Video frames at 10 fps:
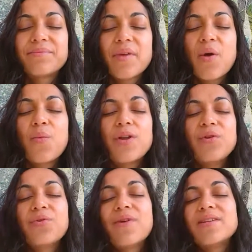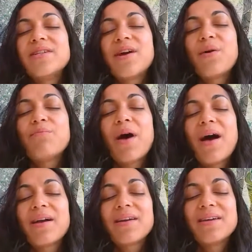And when you're ready, come
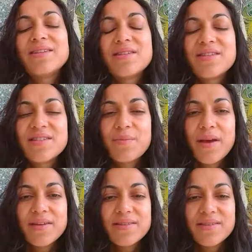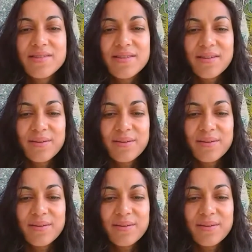back into the space.